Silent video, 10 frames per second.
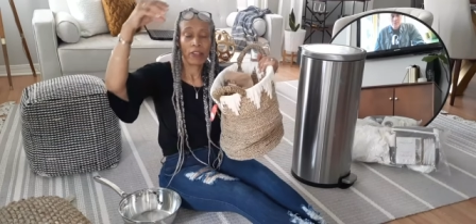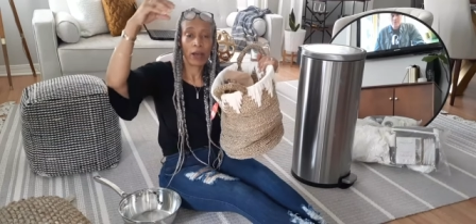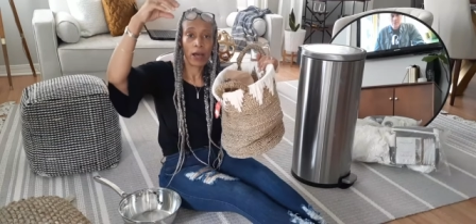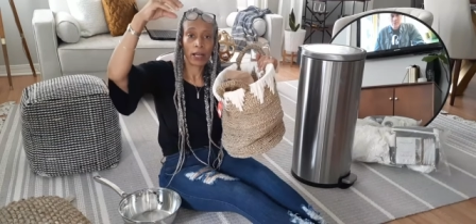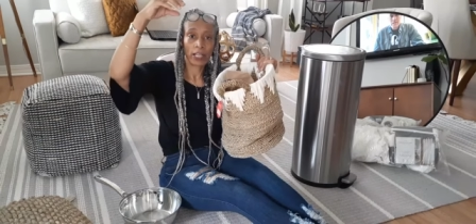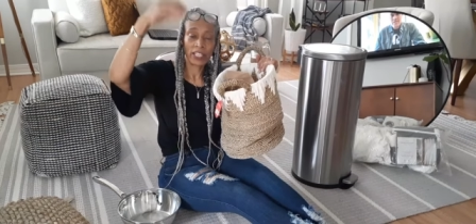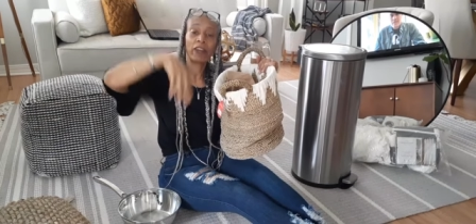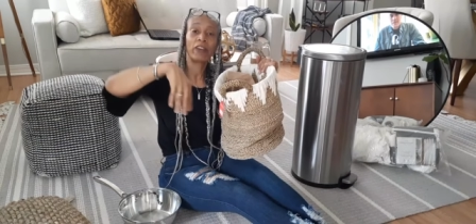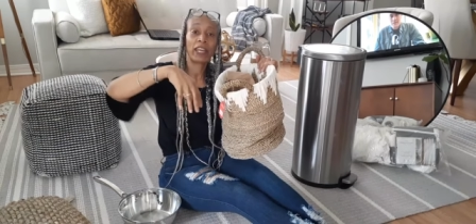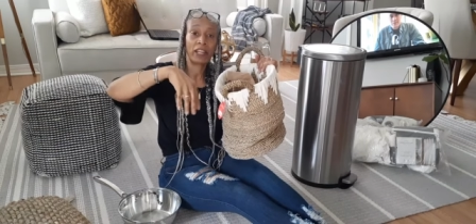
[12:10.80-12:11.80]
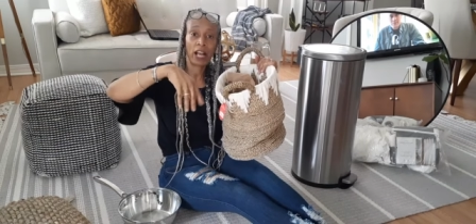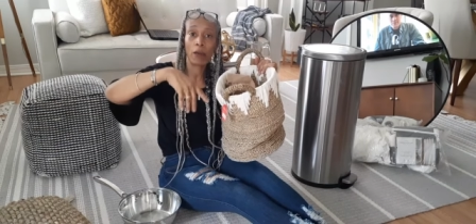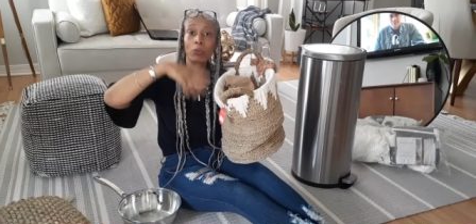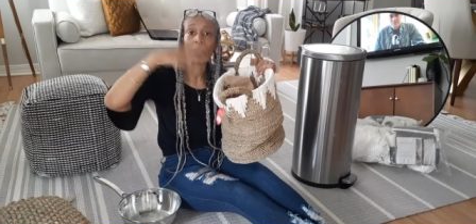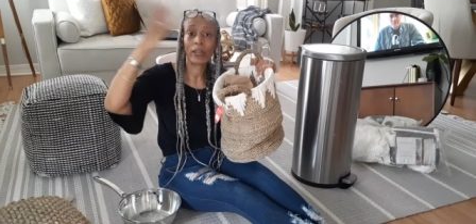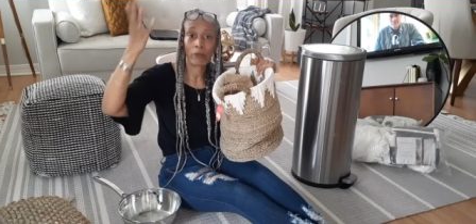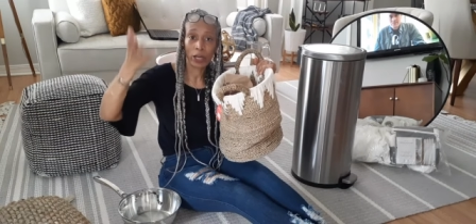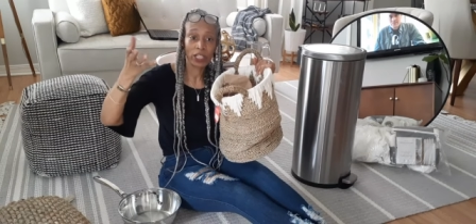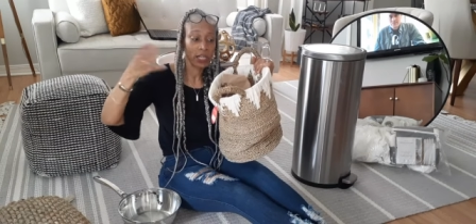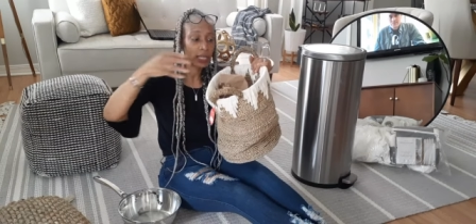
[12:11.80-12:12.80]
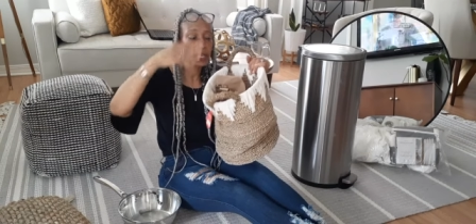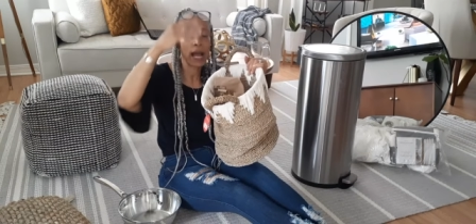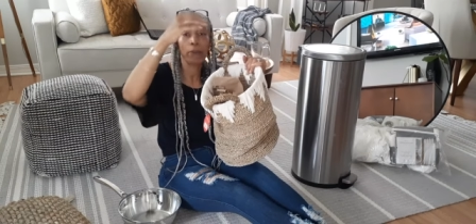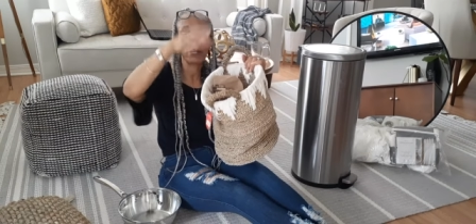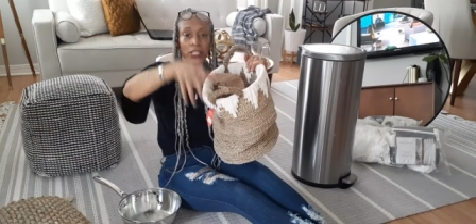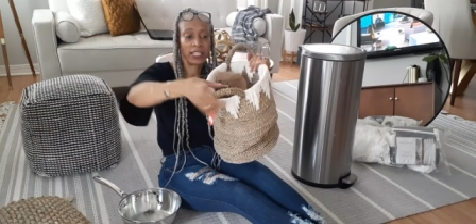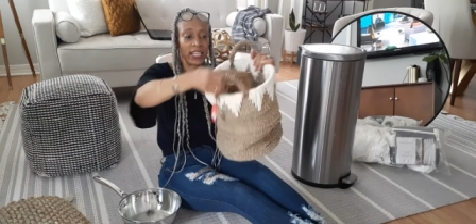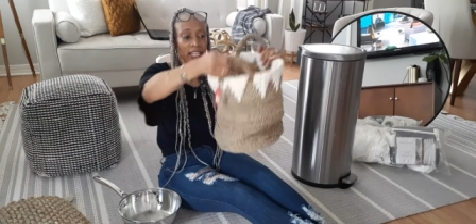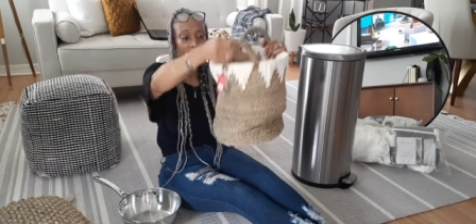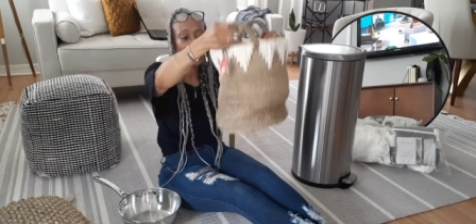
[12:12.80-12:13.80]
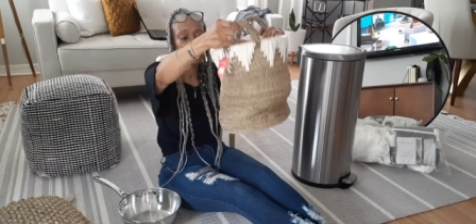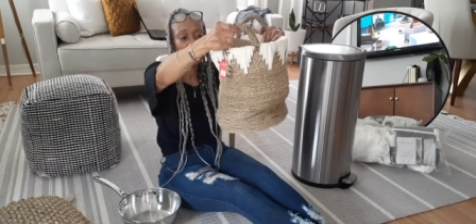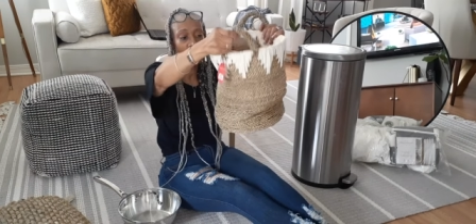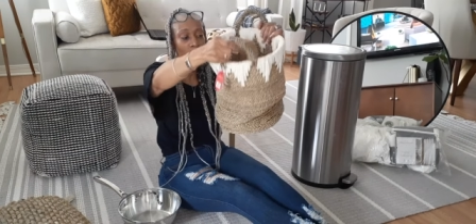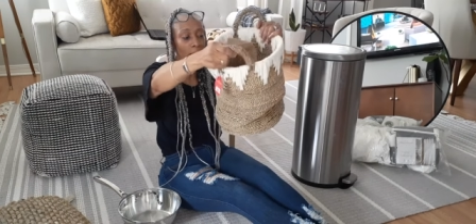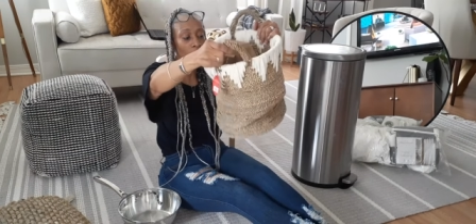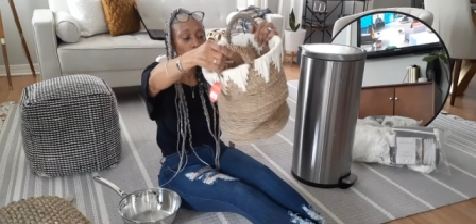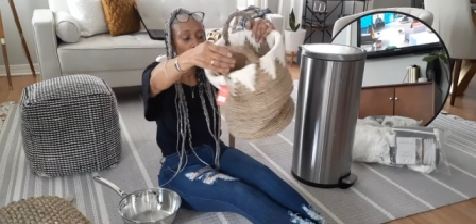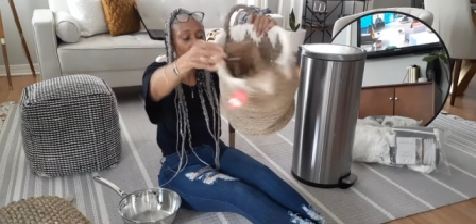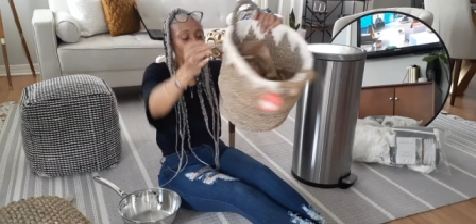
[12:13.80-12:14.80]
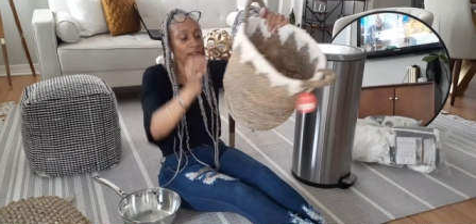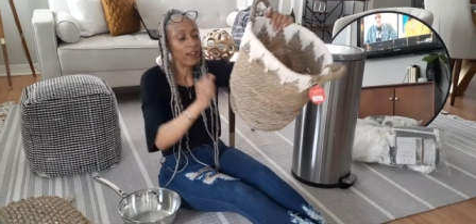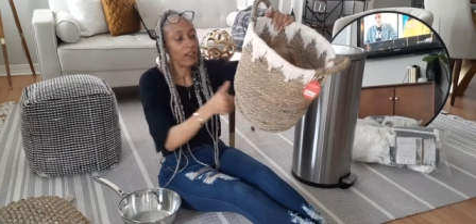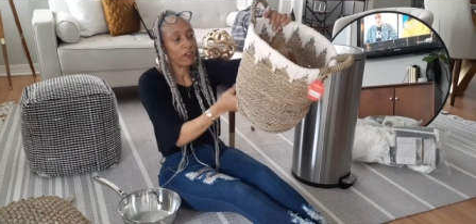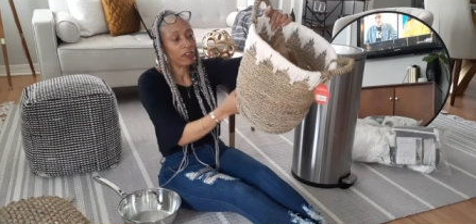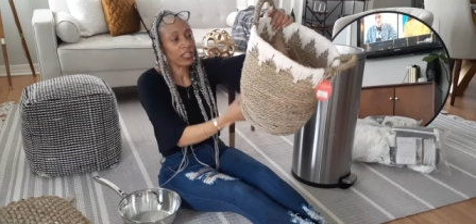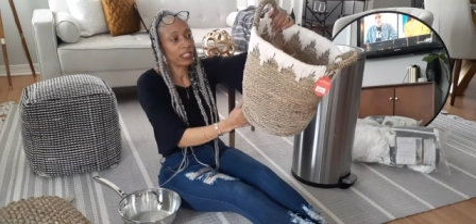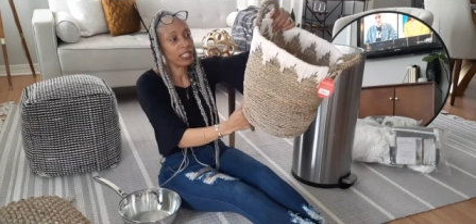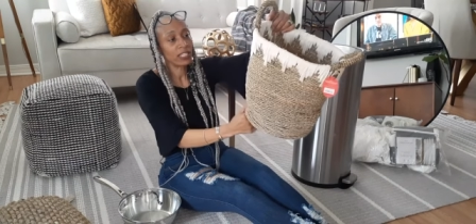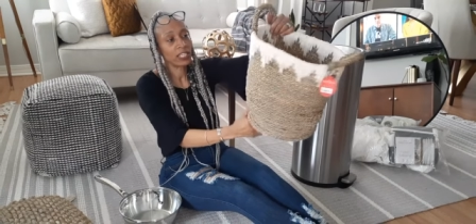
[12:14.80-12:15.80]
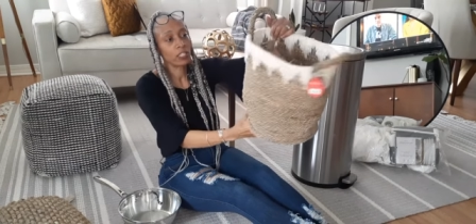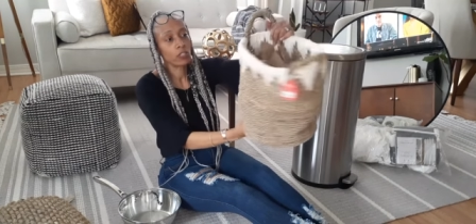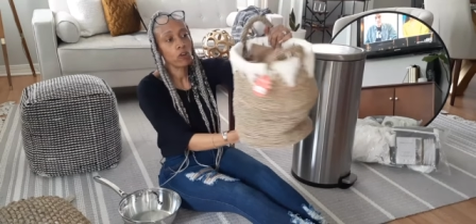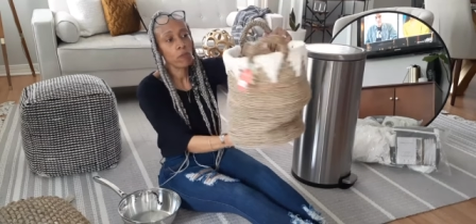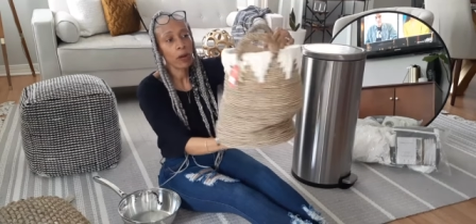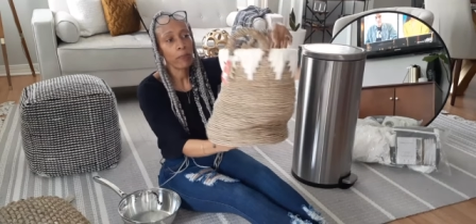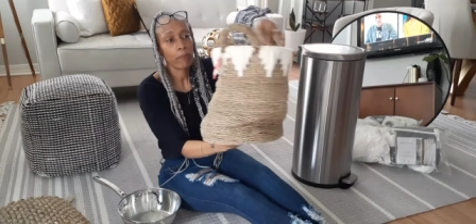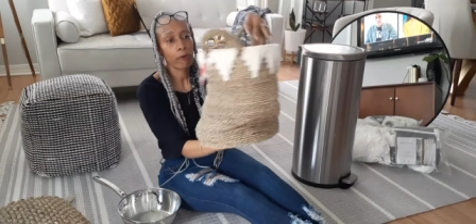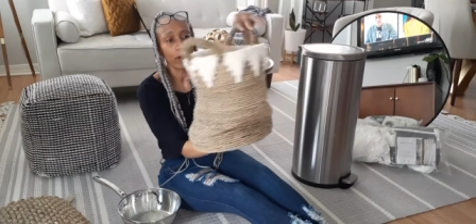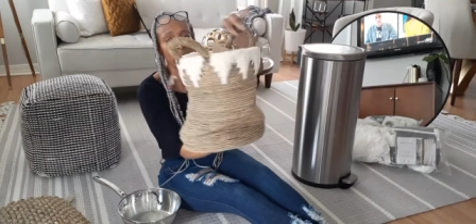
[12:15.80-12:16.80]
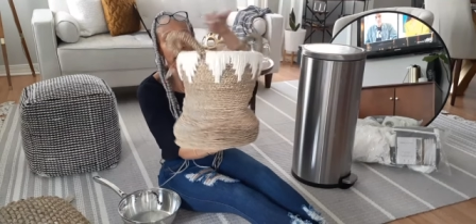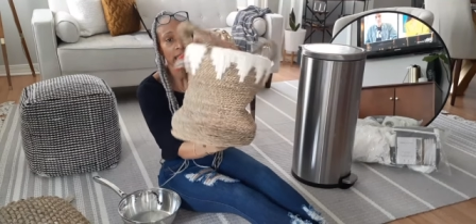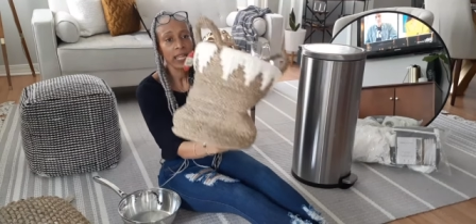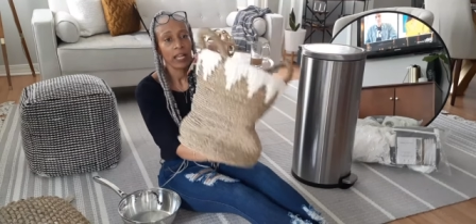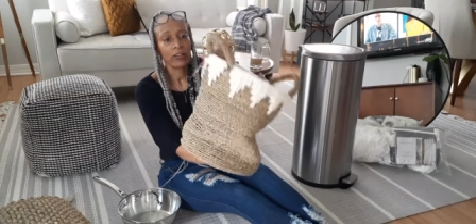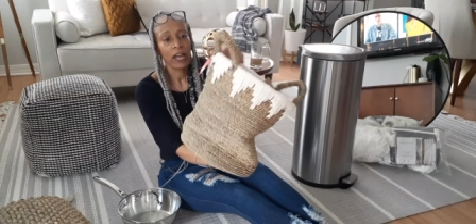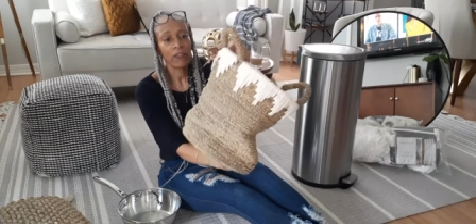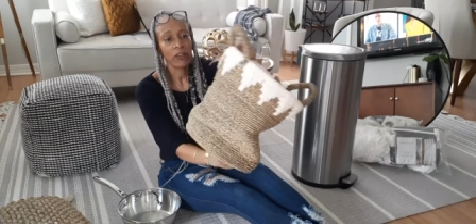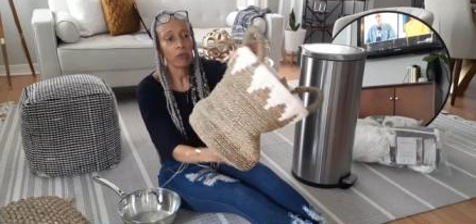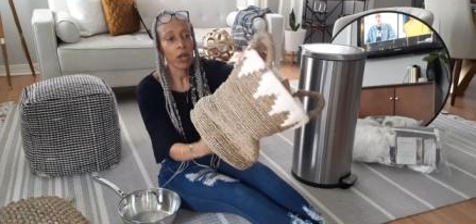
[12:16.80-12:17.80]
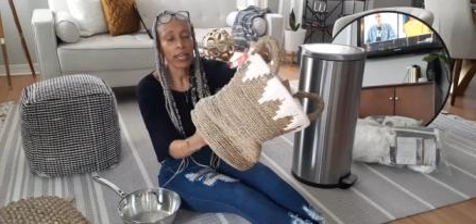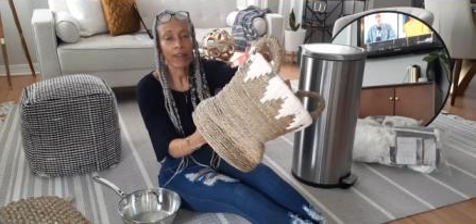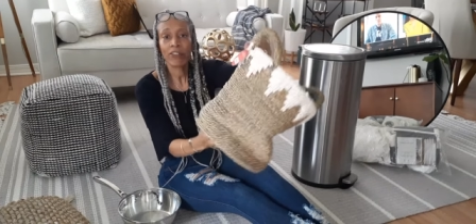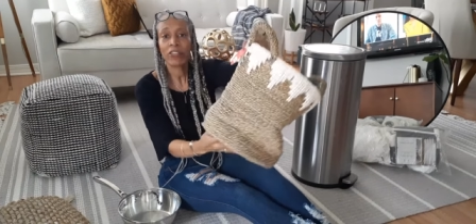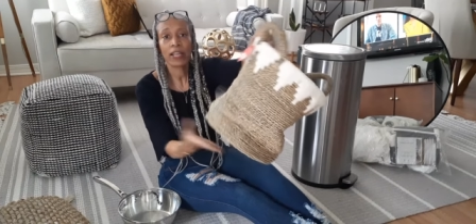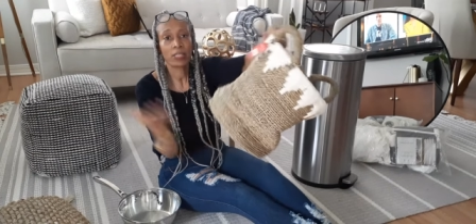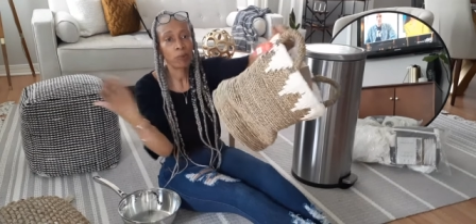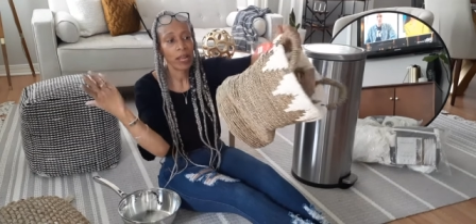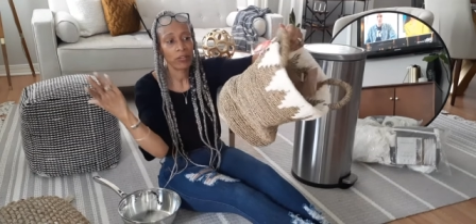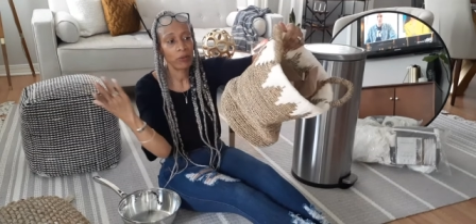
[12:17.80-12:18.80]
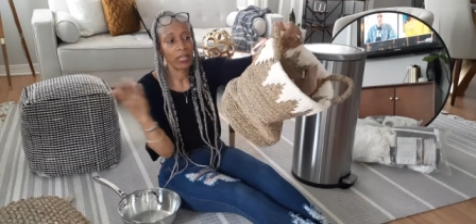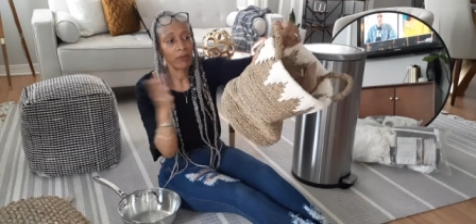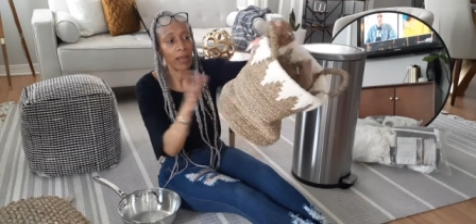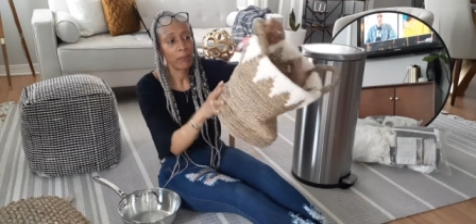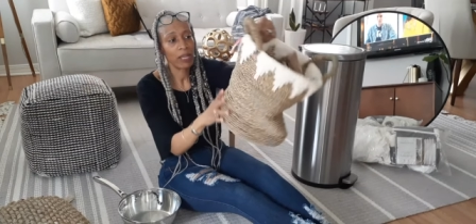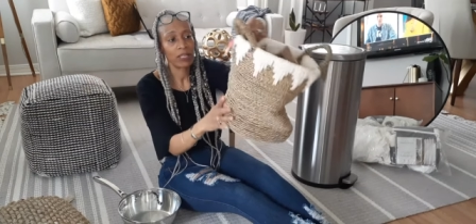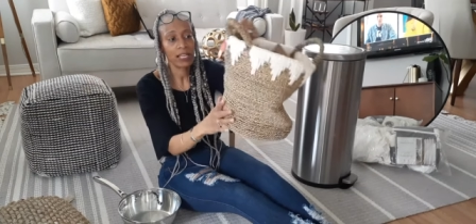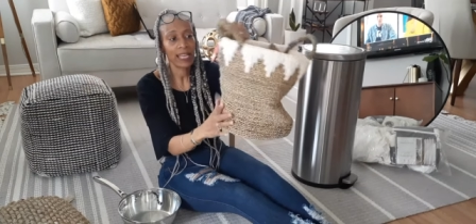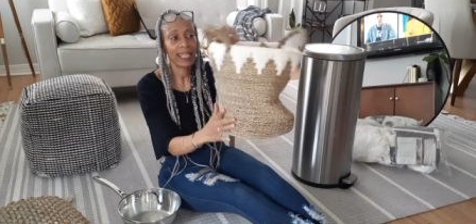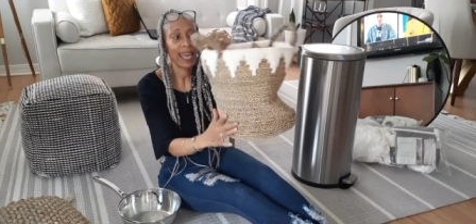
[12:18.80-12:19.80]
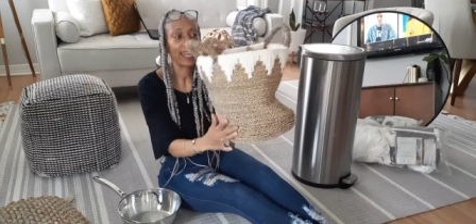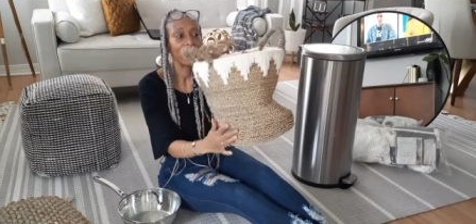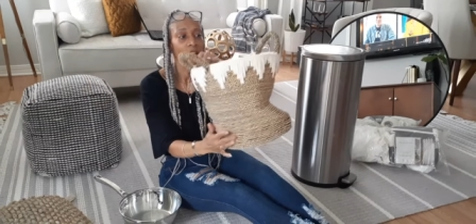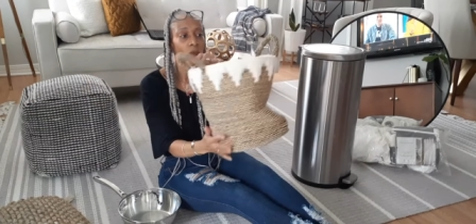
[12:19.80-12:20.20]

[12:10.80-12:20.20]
uh, container that it comes with originally, I'm going to stick it in here. This is my whole plan for this. This is super pretty, nothing wrong. Everything is brand new anyway, but look at that.